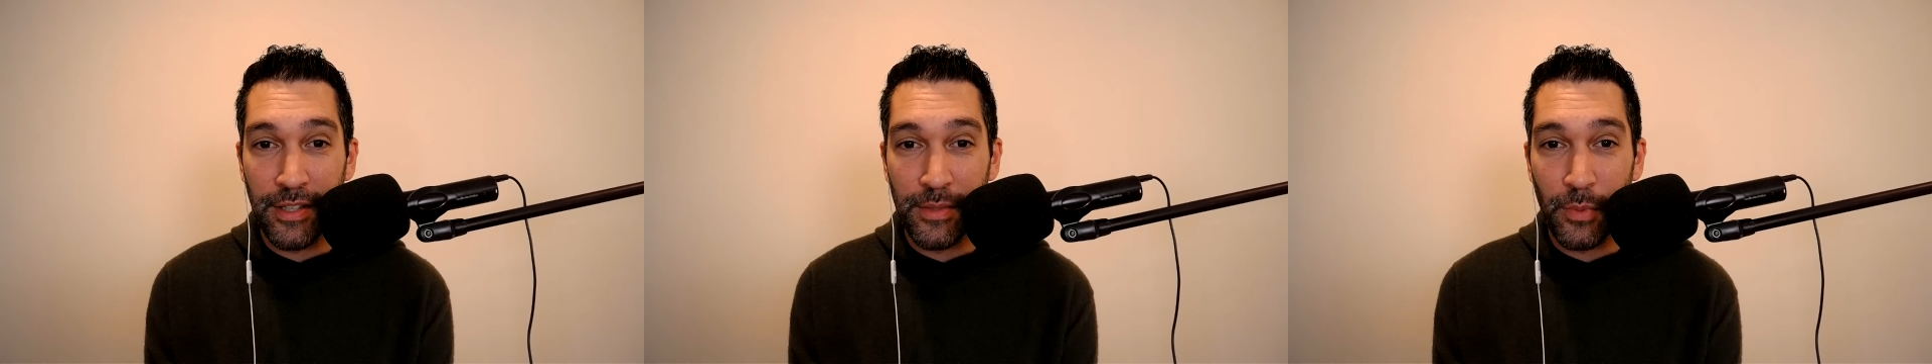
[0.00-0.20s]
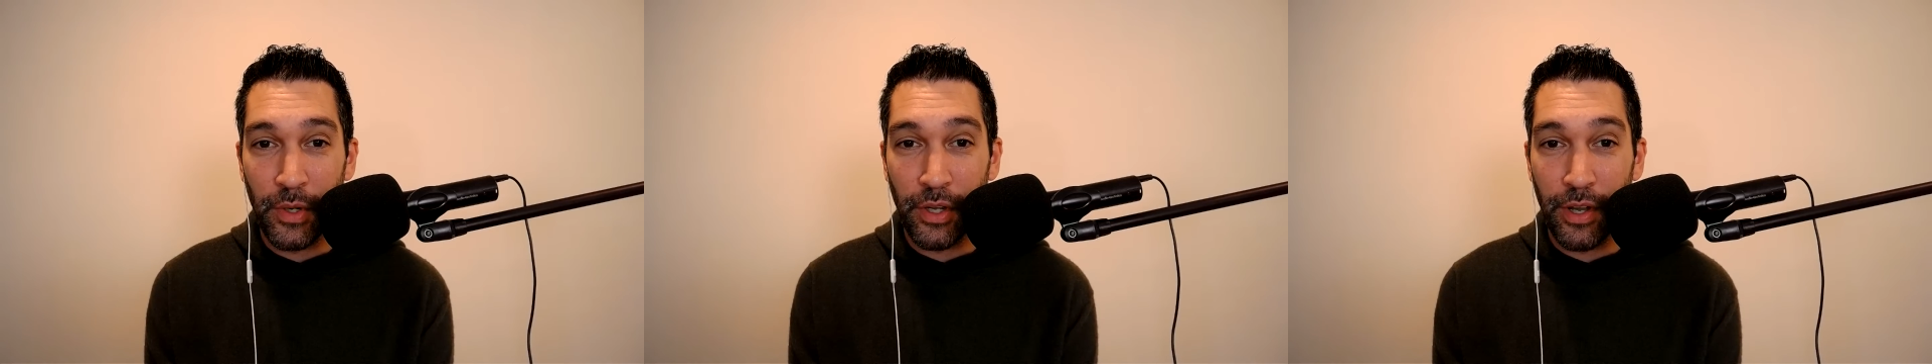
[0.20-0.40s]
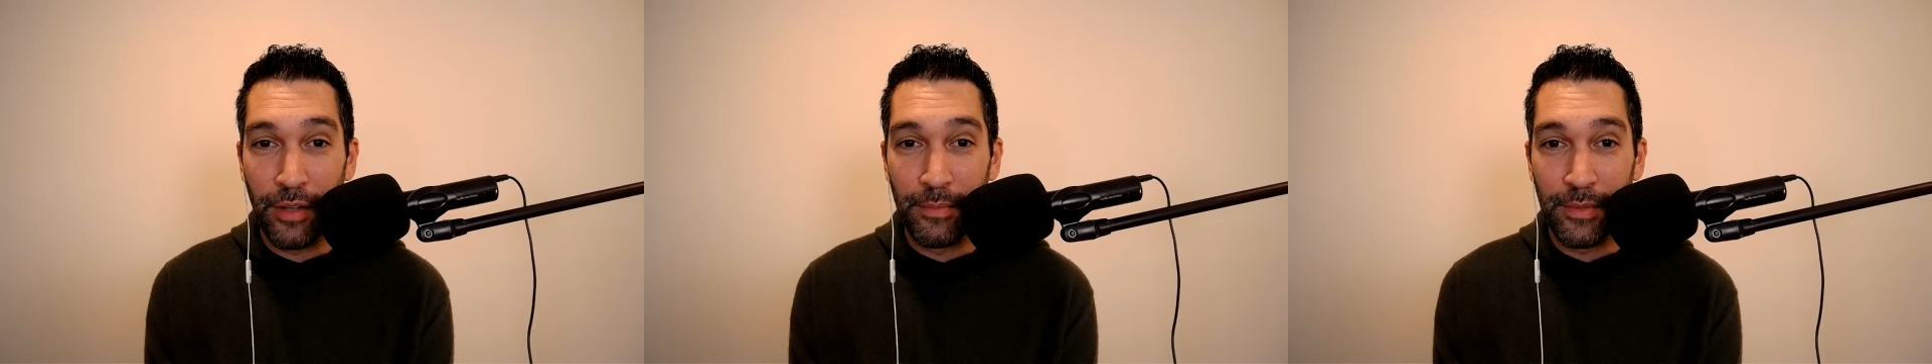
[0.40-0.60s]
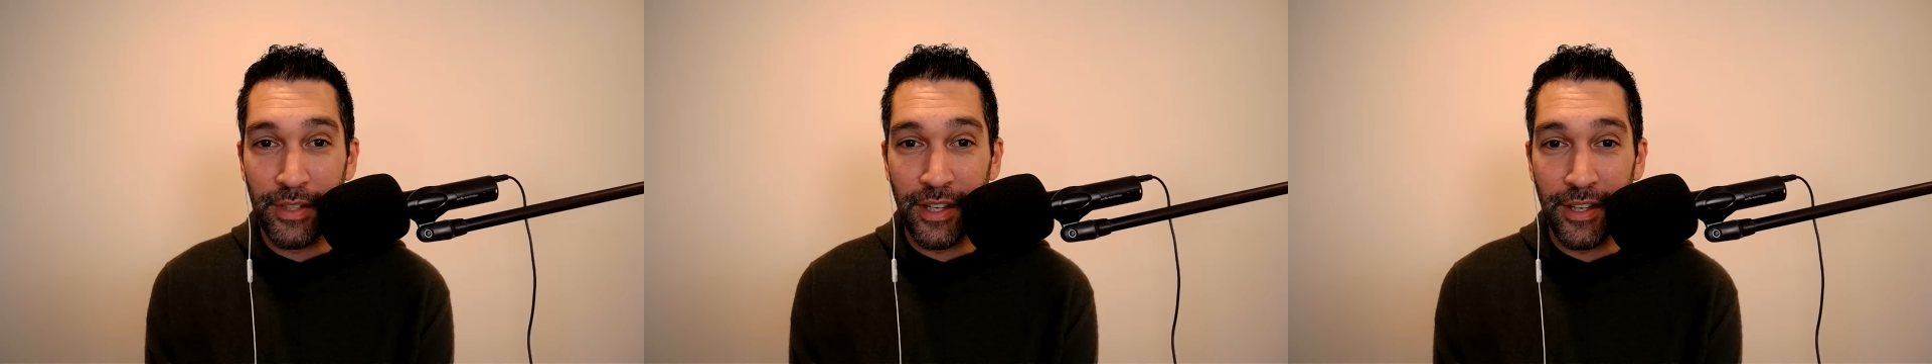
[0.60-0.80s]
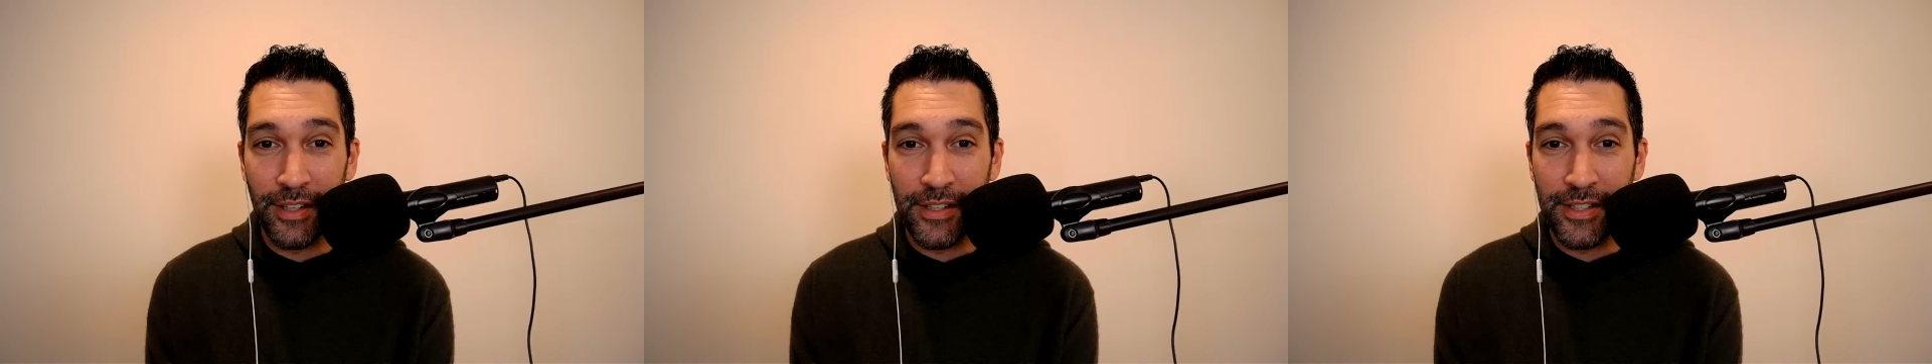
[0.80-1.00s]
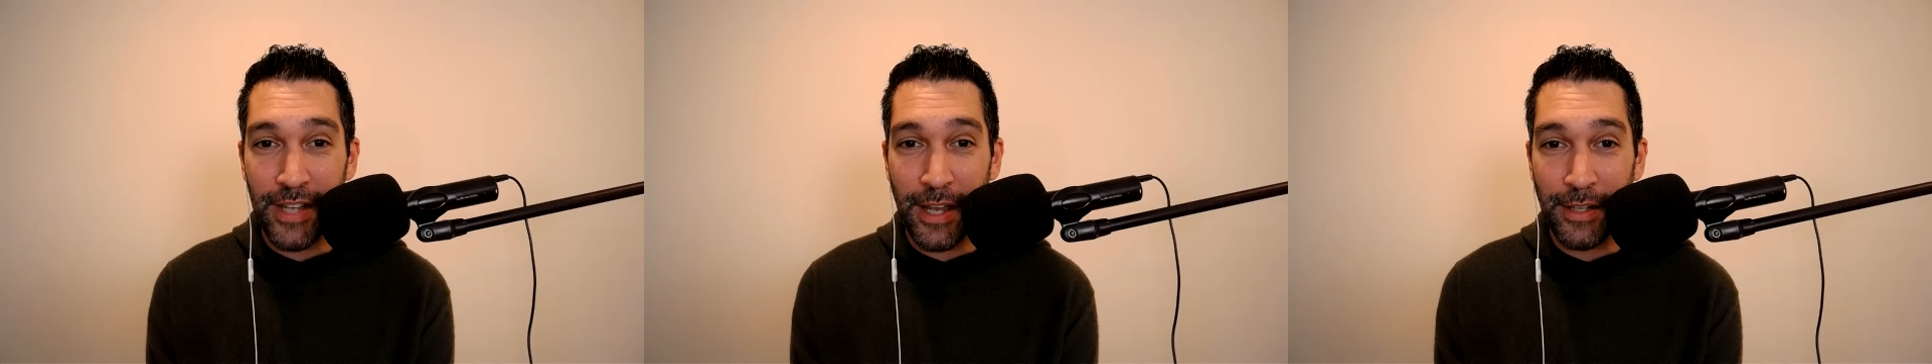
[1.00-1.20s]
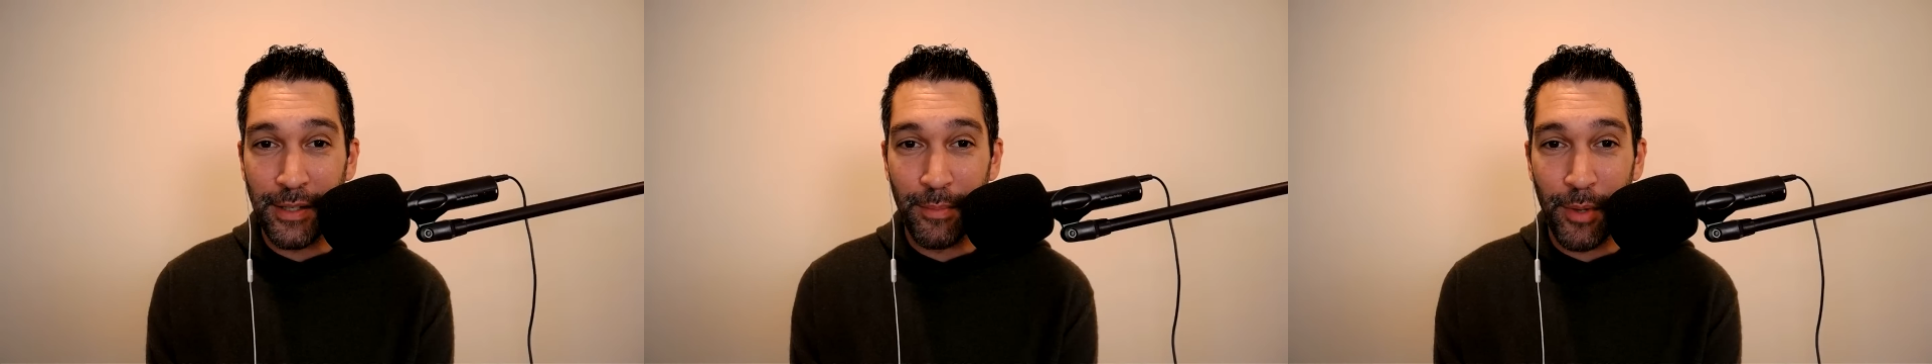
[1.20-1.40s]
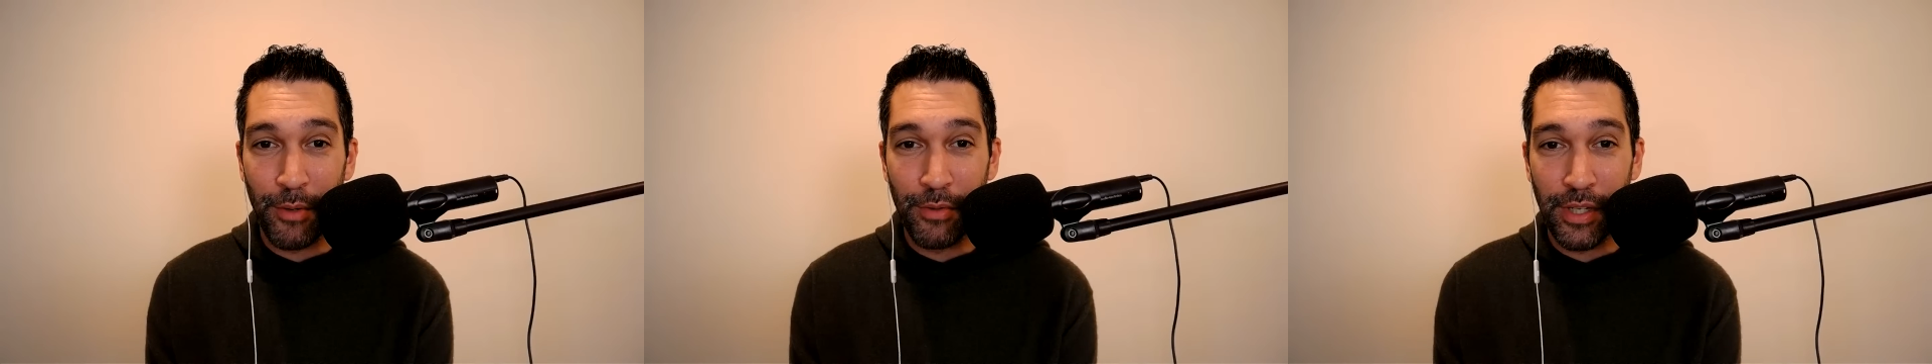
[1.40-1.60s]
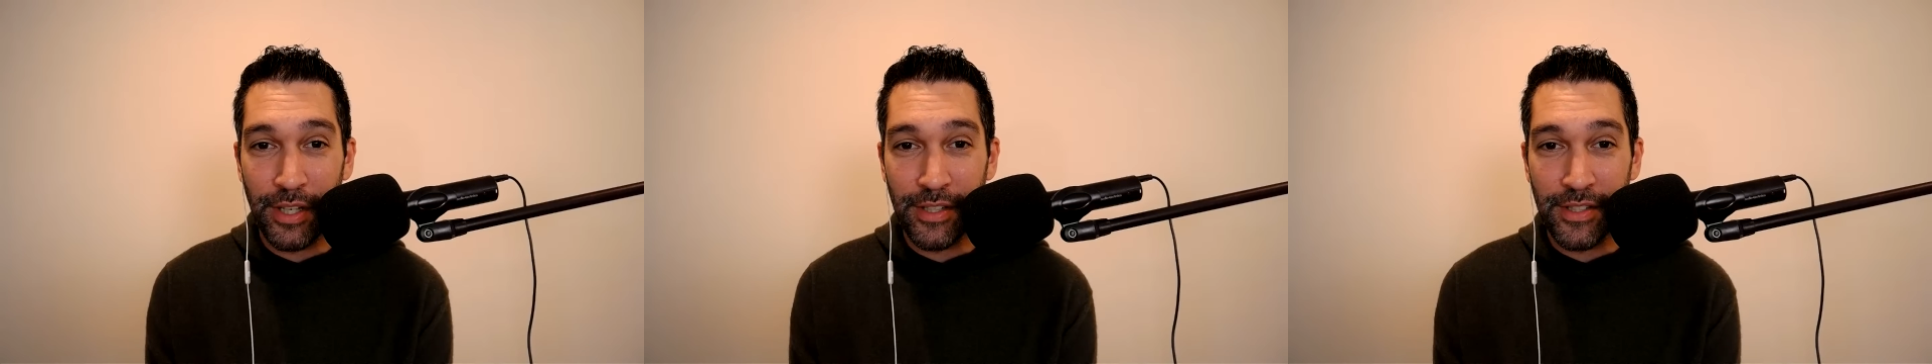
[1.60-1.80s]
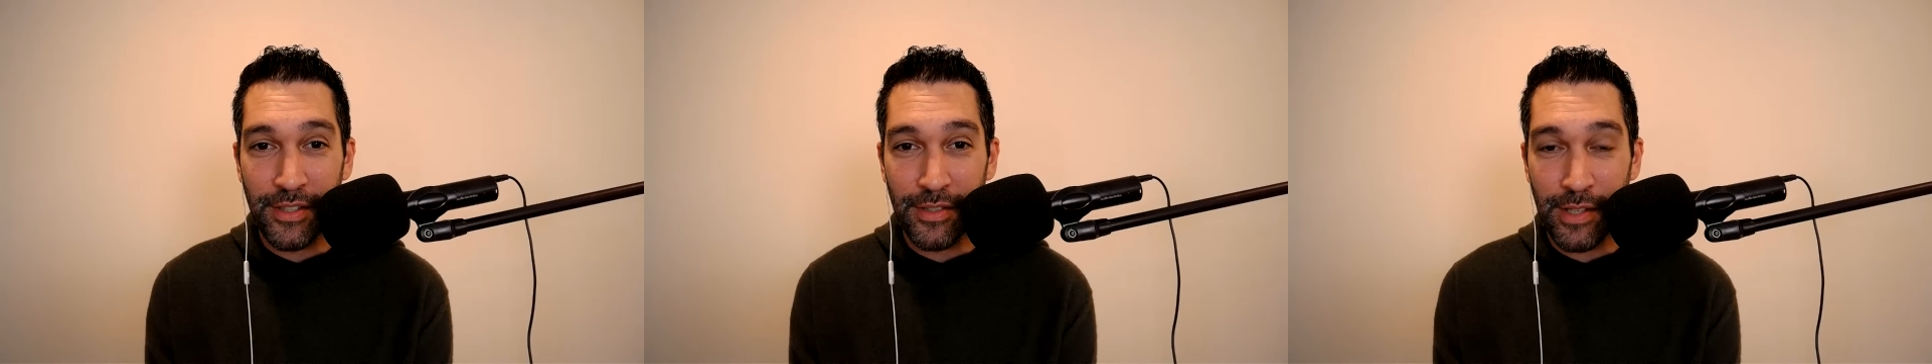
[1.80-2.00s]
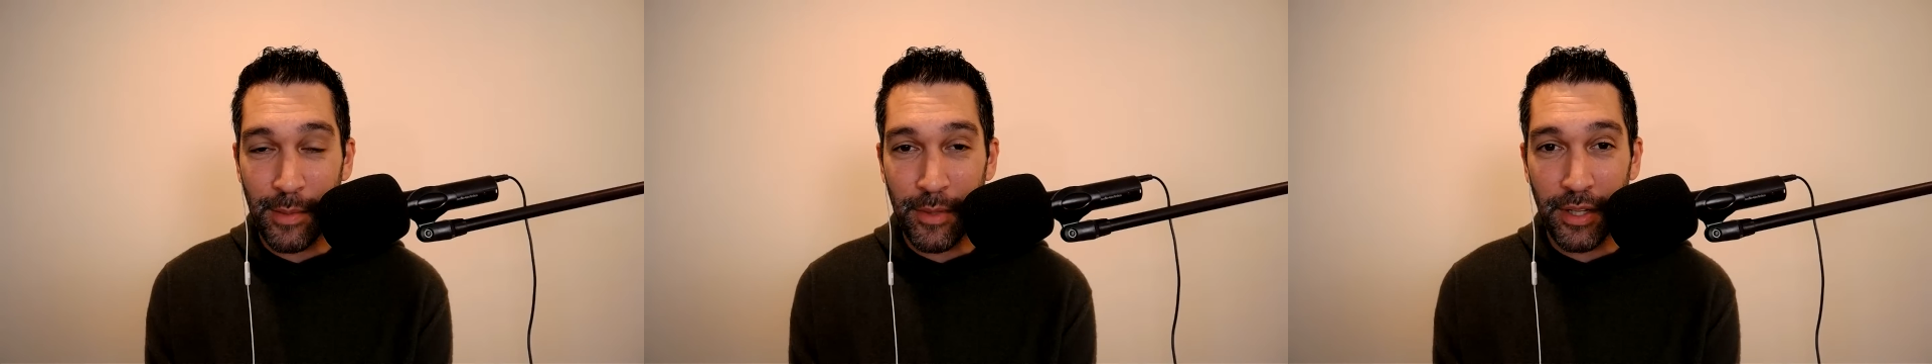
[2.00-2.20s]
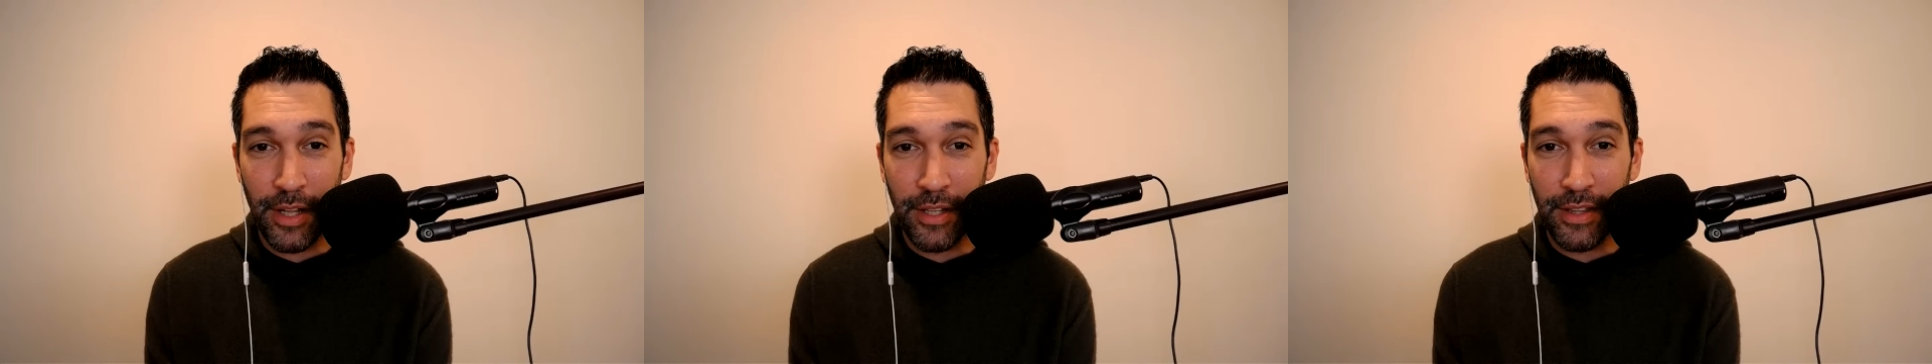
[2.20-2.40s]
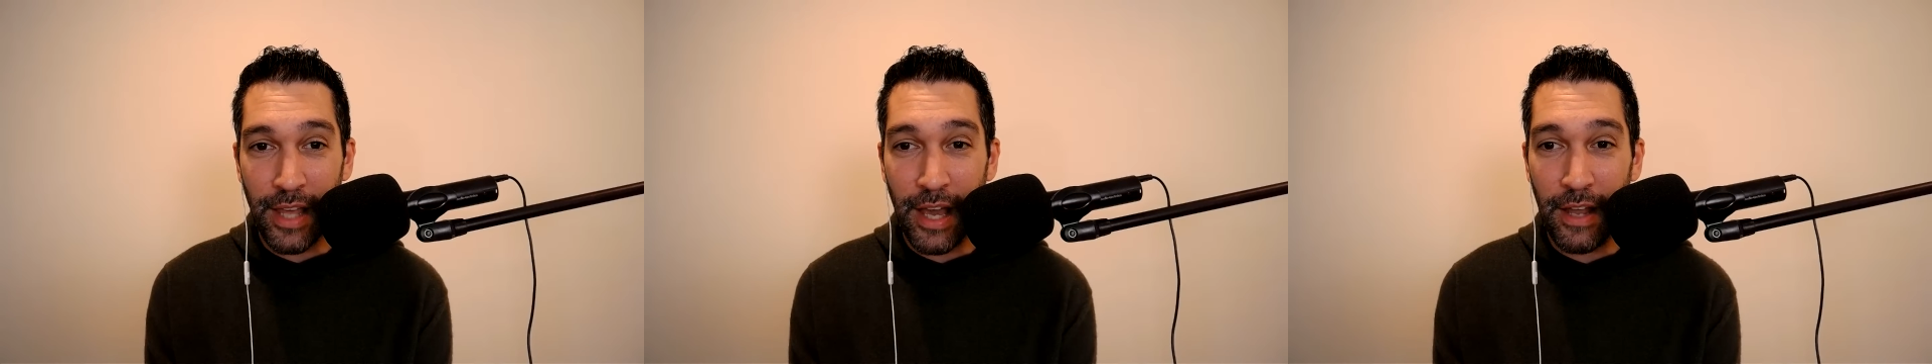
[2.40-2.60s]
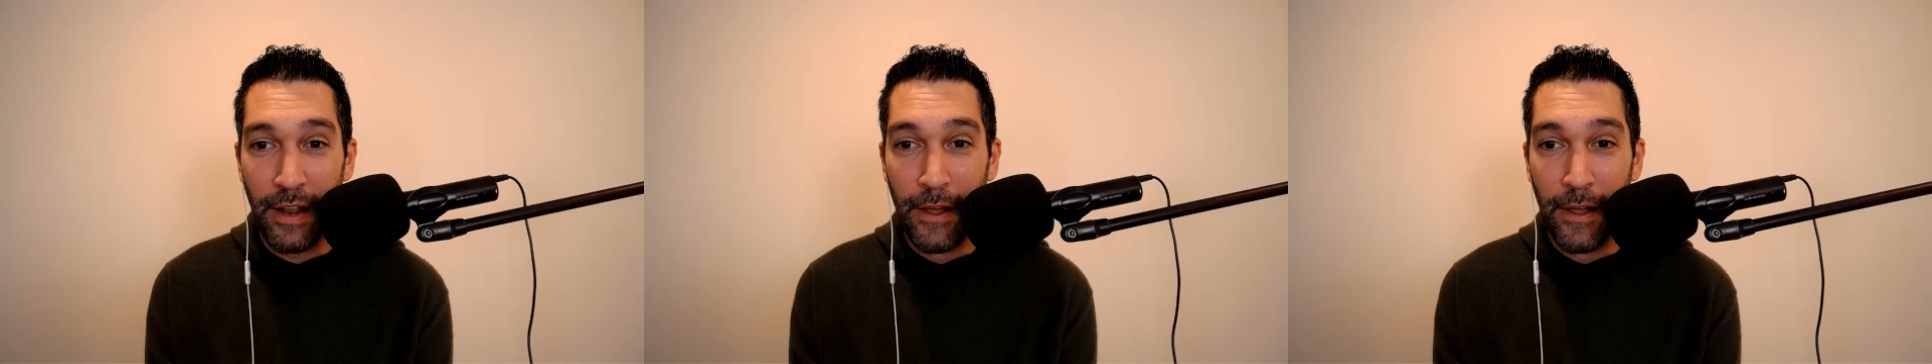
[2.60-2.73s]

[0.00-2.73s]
What do you call it? The sanctimonious or something like that,